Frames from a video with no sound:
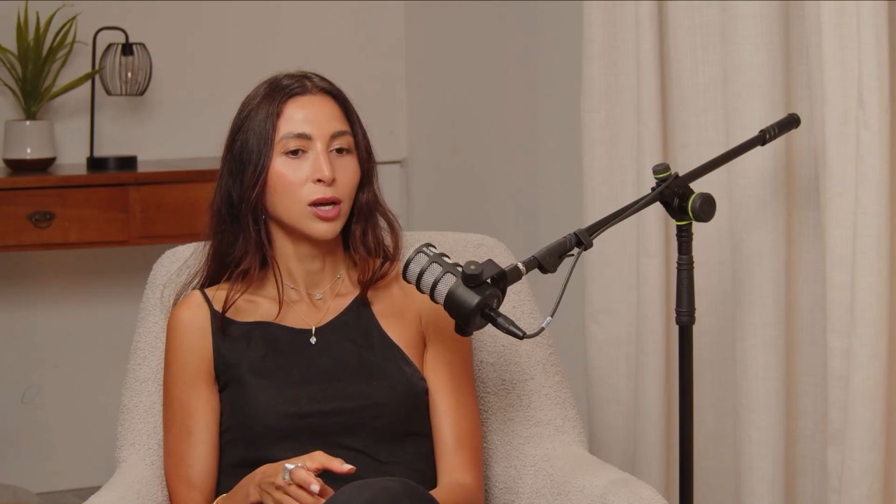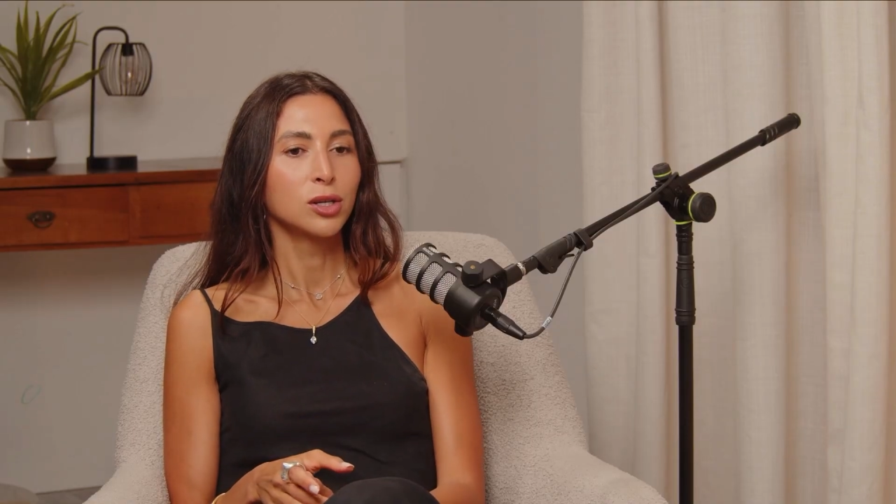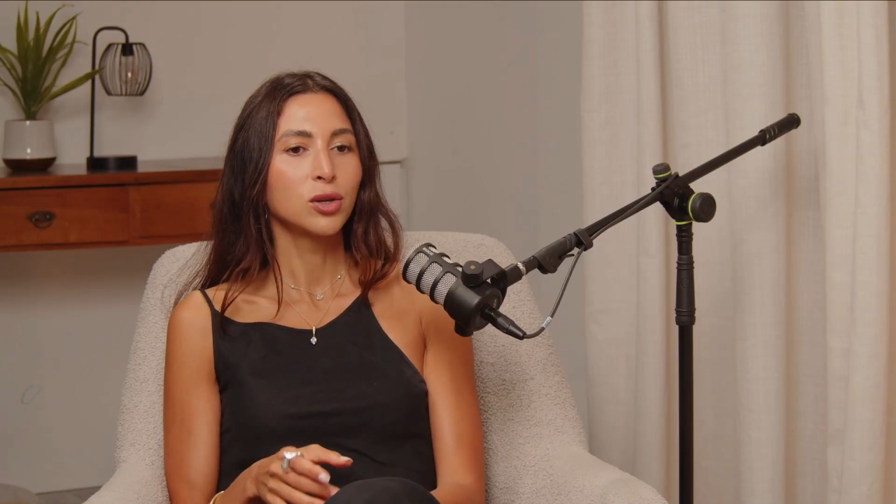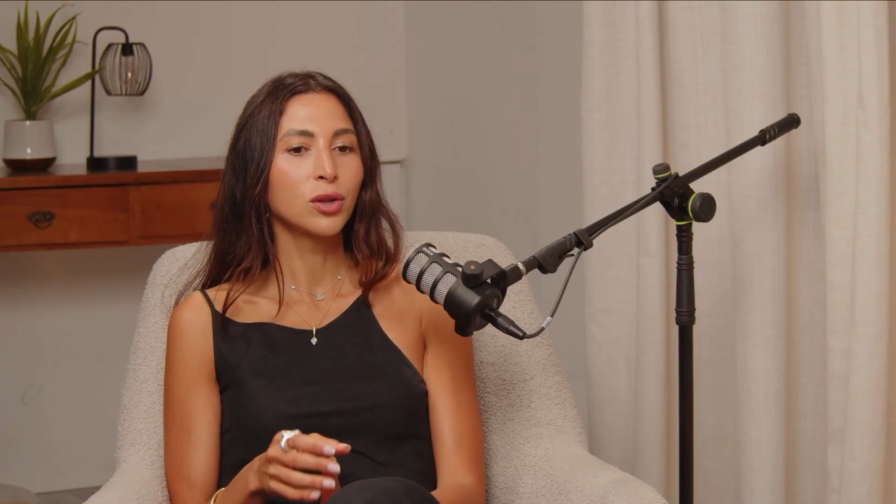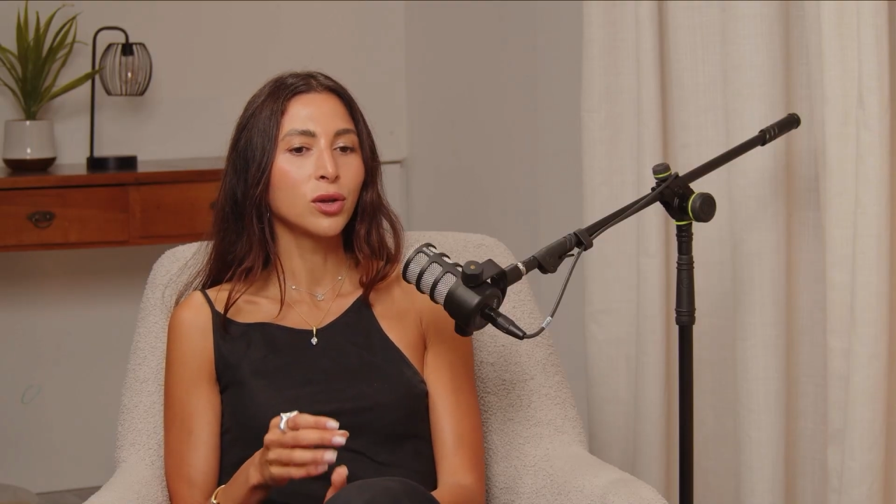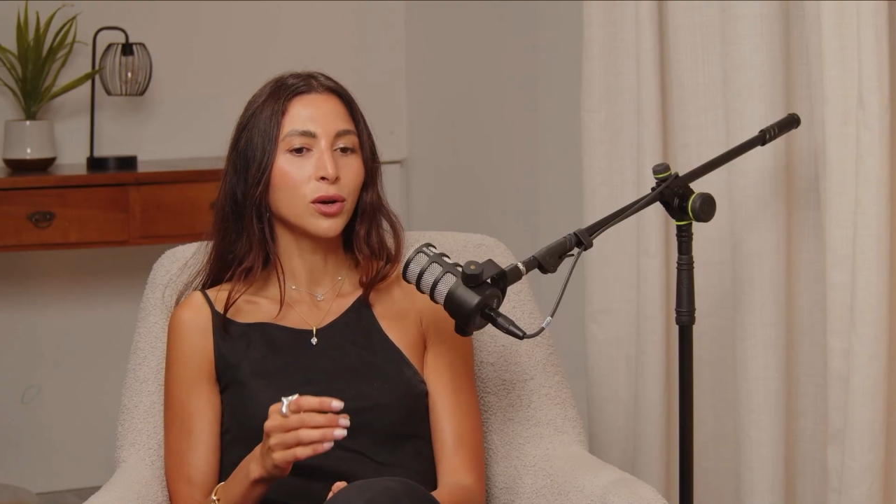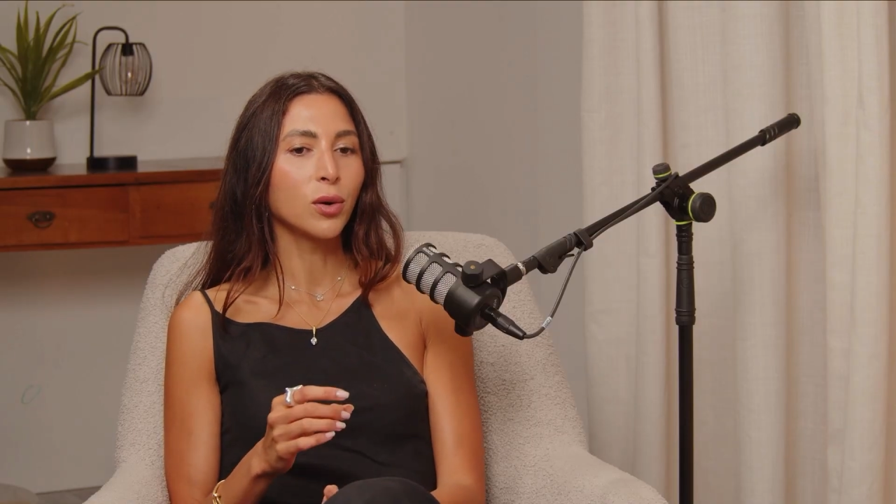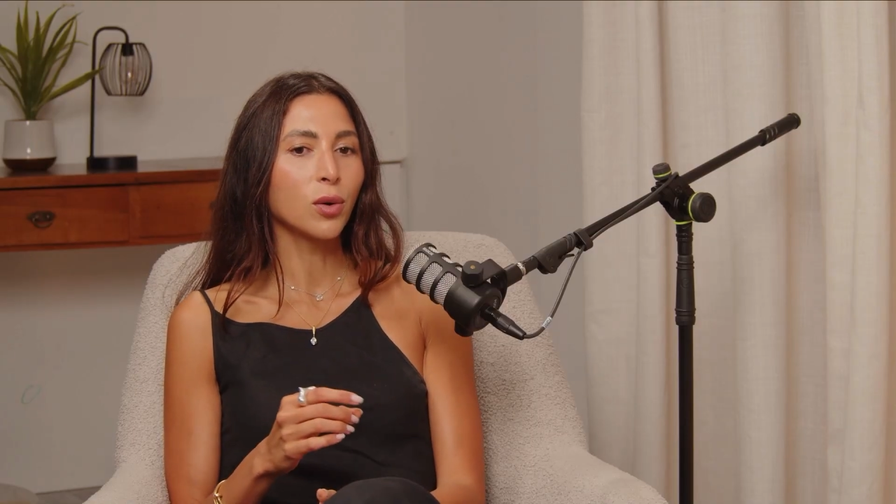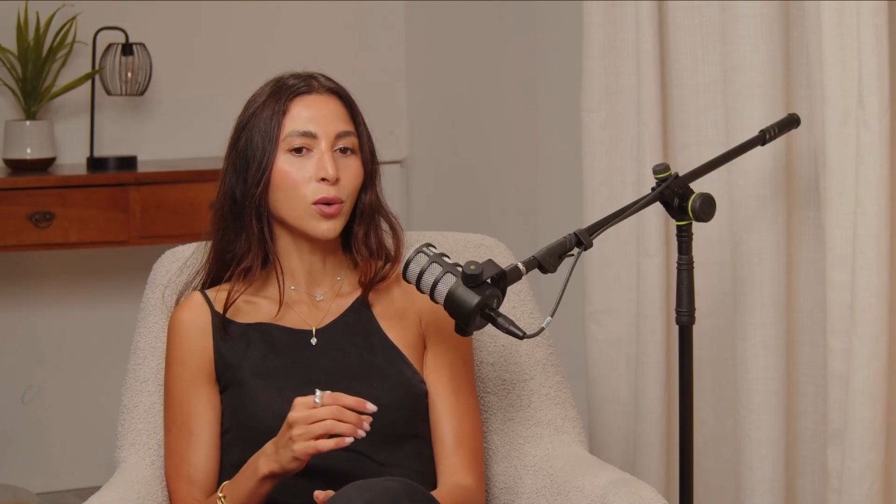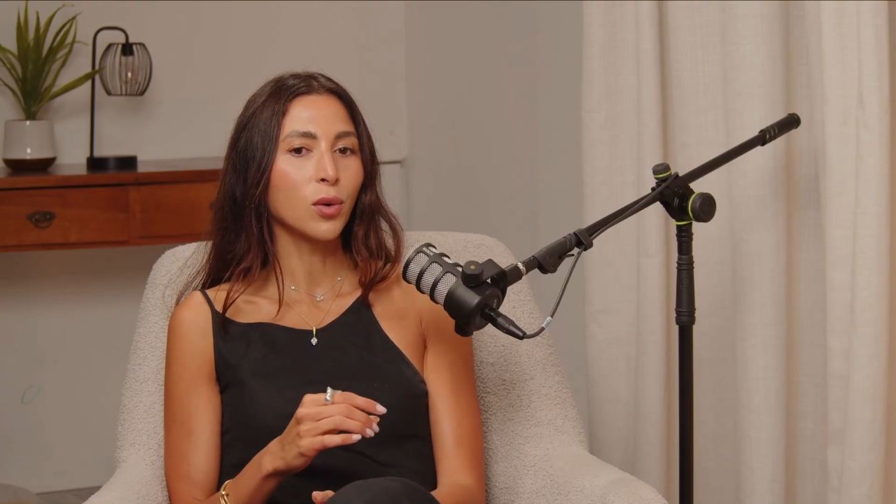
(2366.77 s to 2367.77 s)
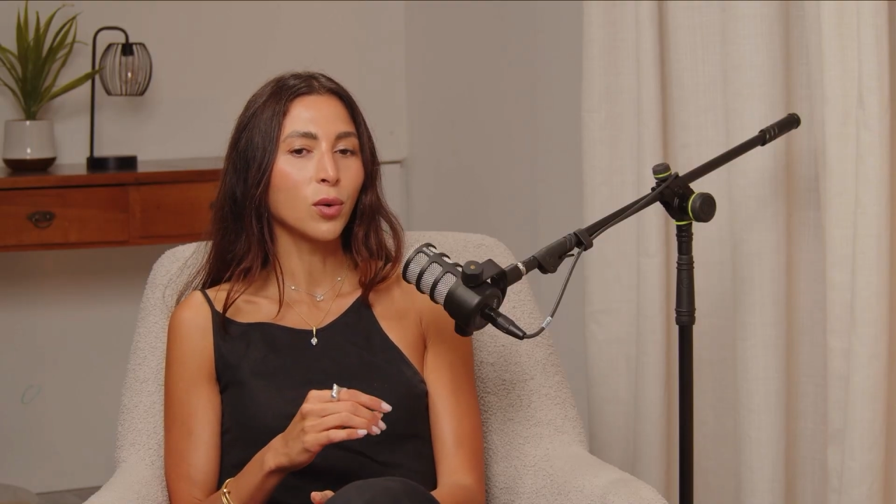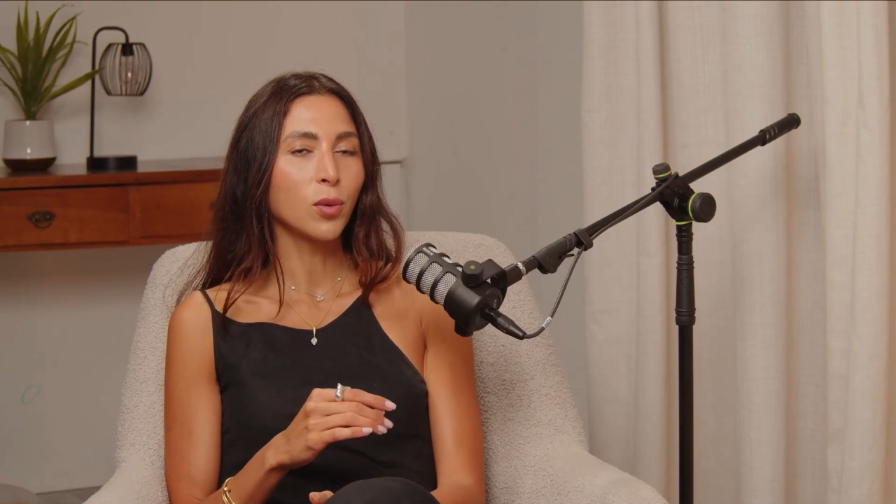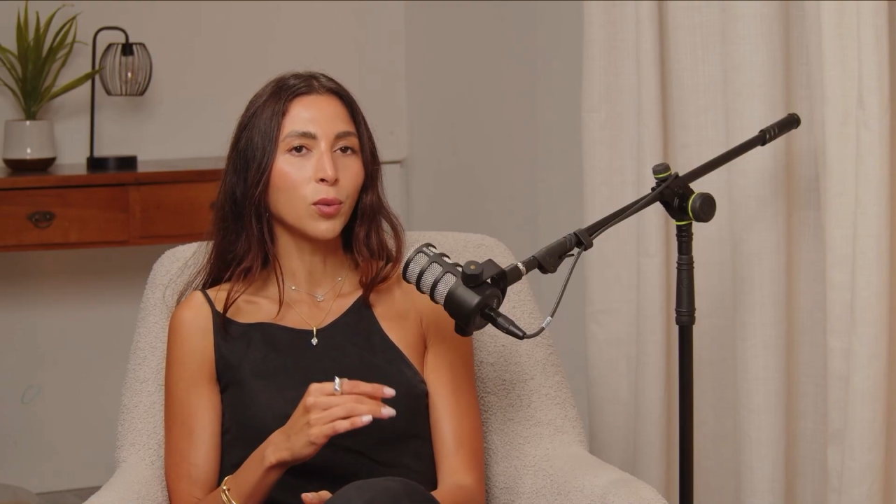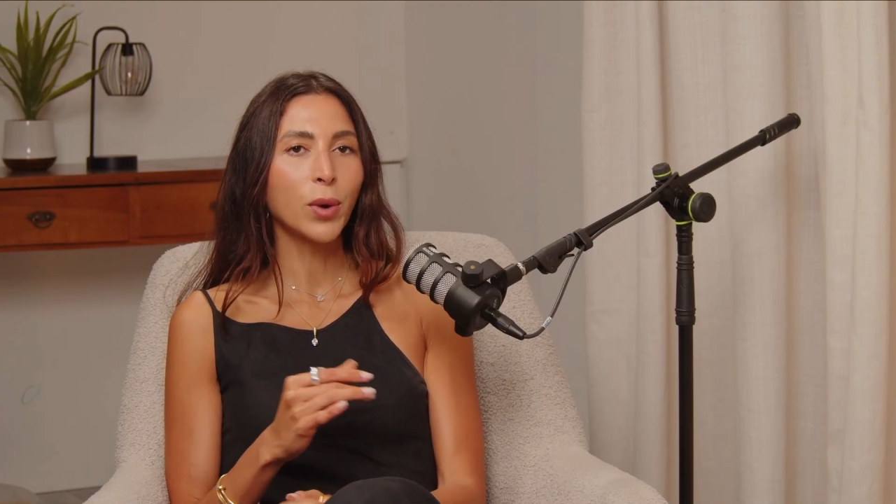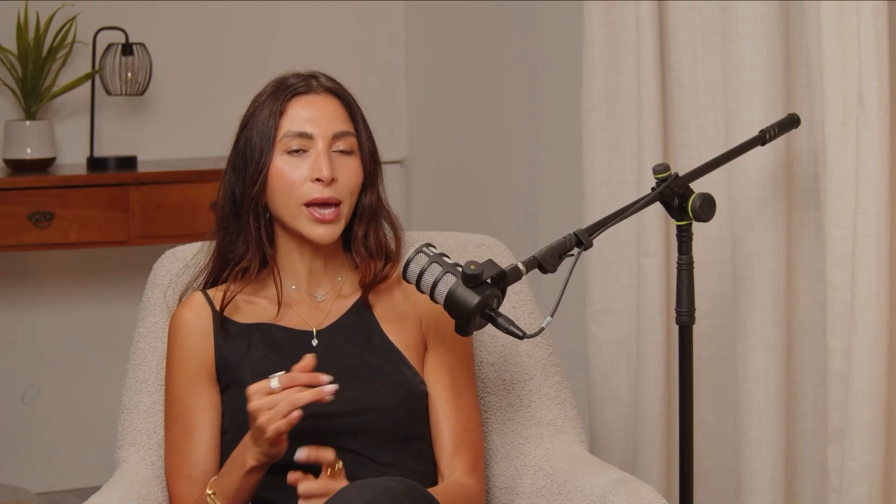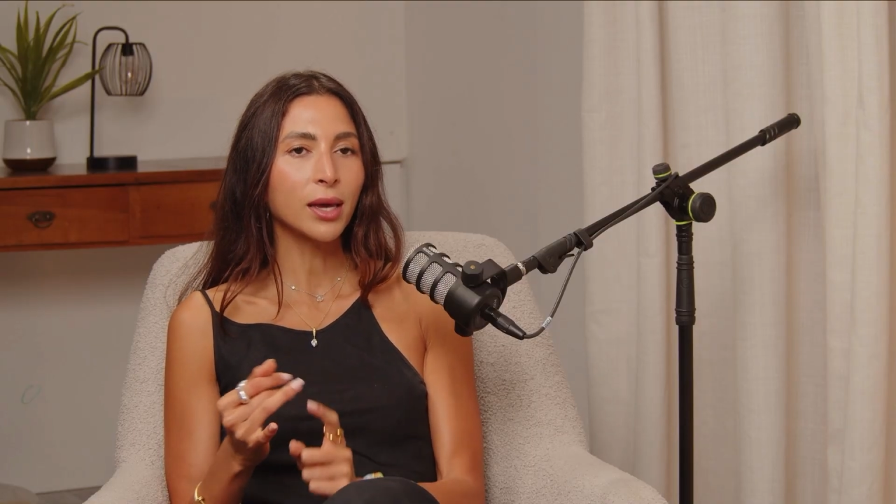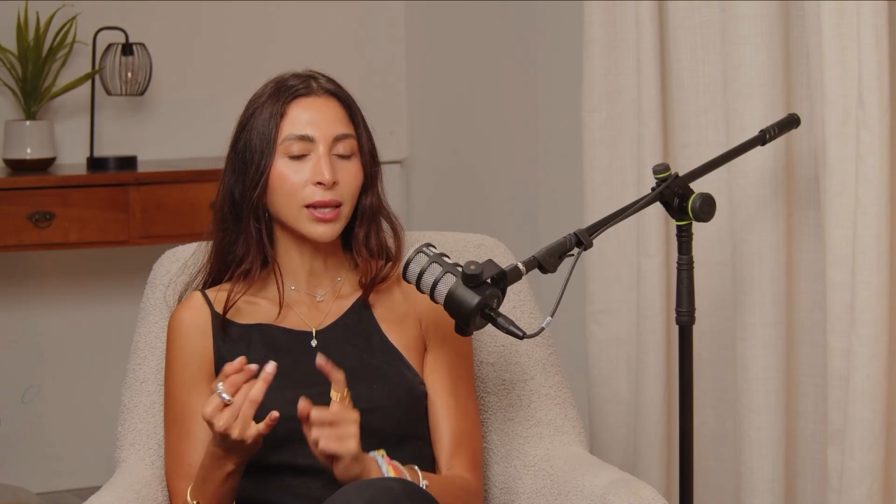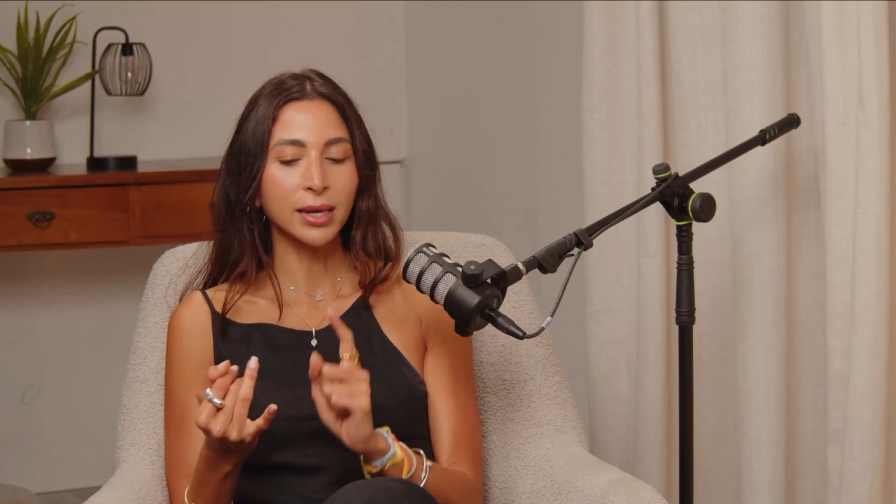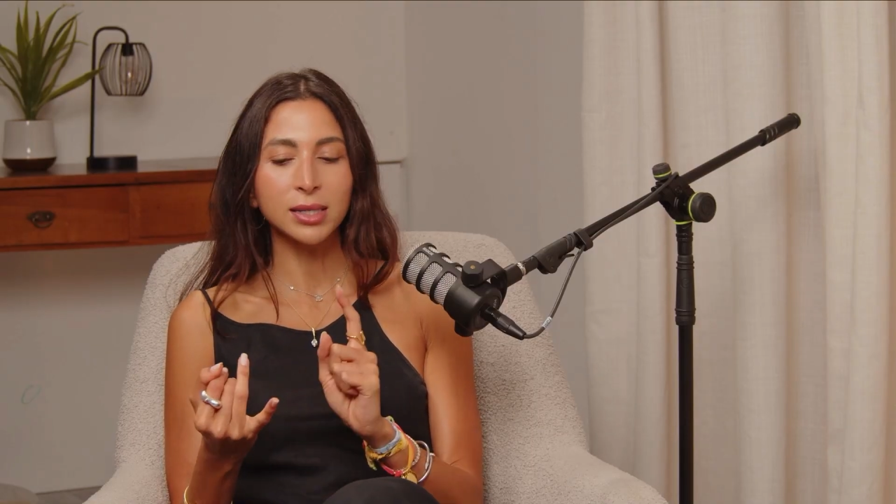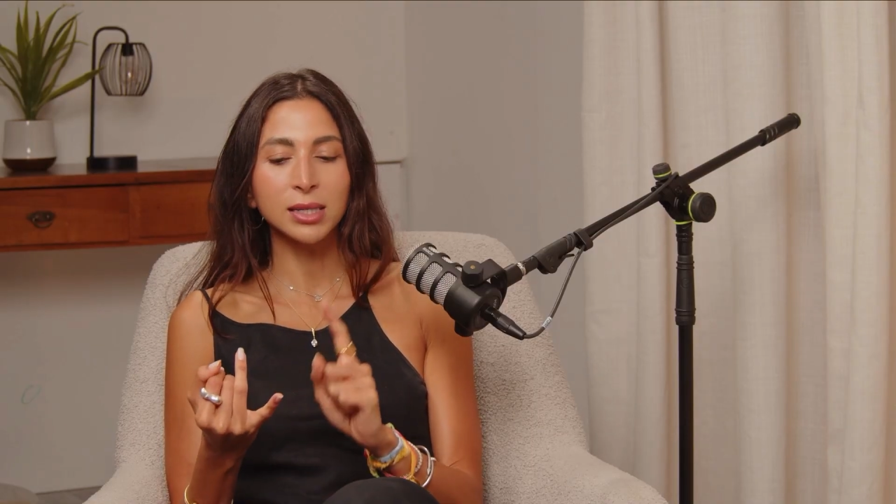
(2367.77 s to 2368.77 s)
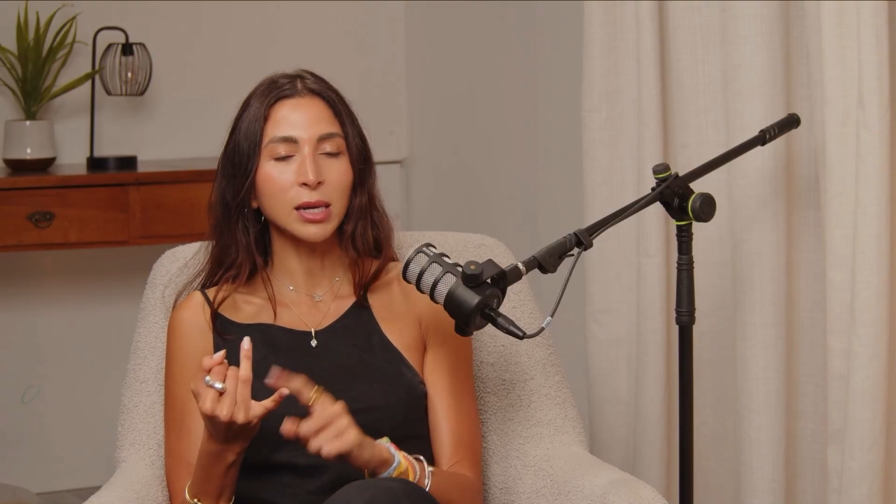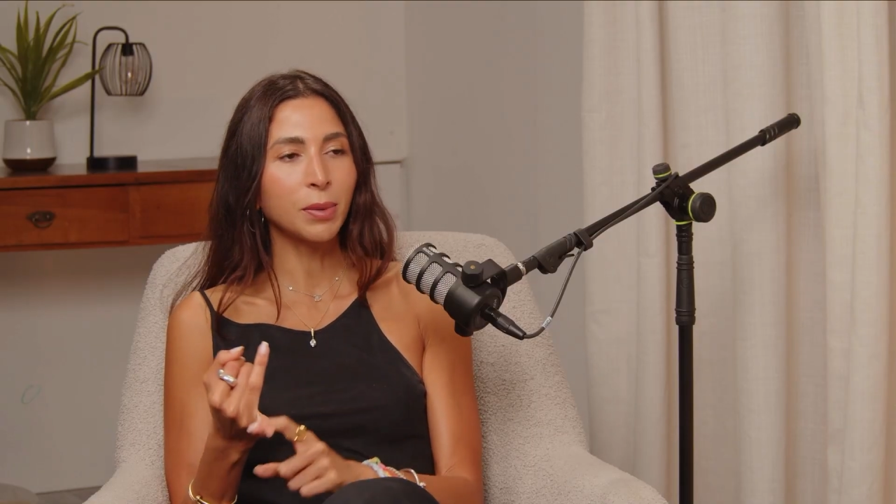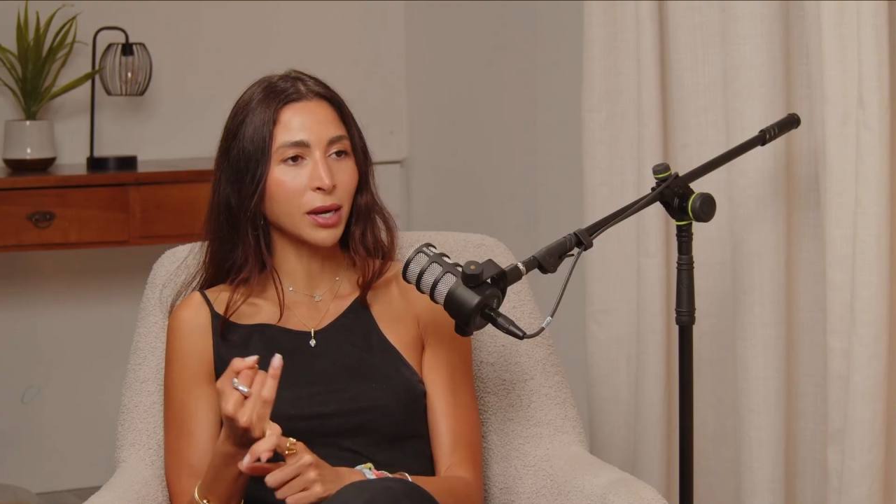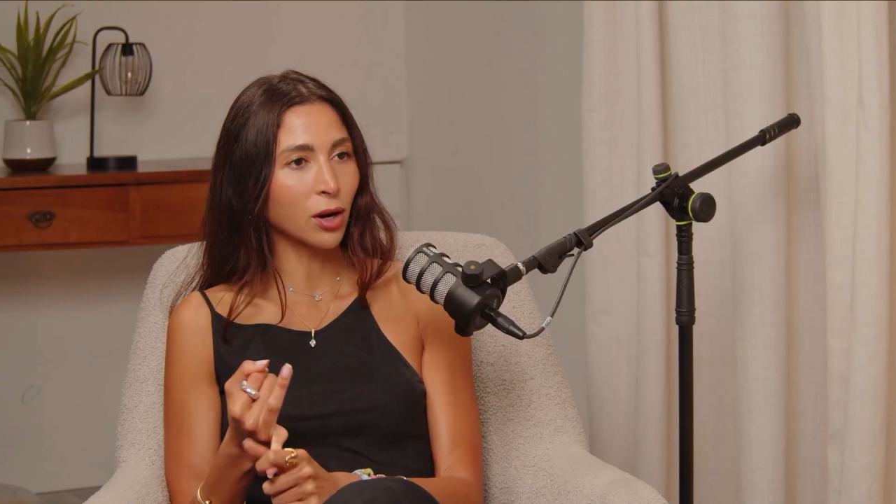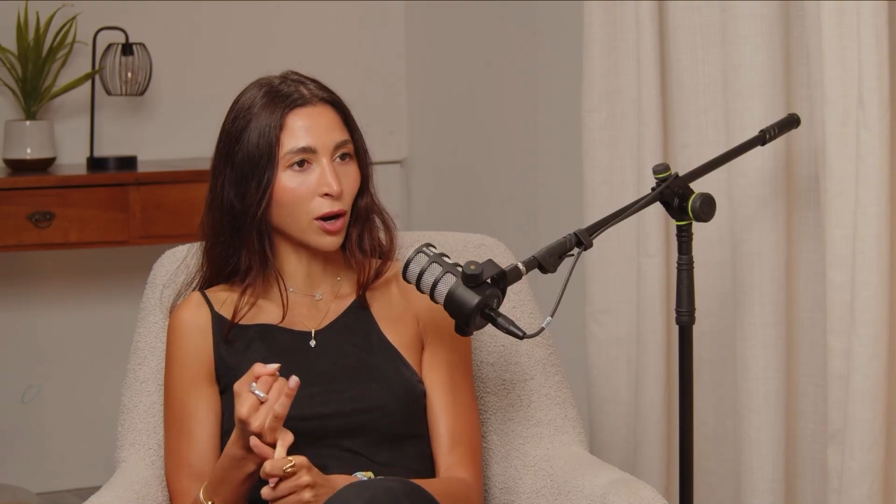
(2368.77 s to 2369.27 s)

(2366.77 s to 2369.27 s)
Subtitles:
So the way, like sleeping,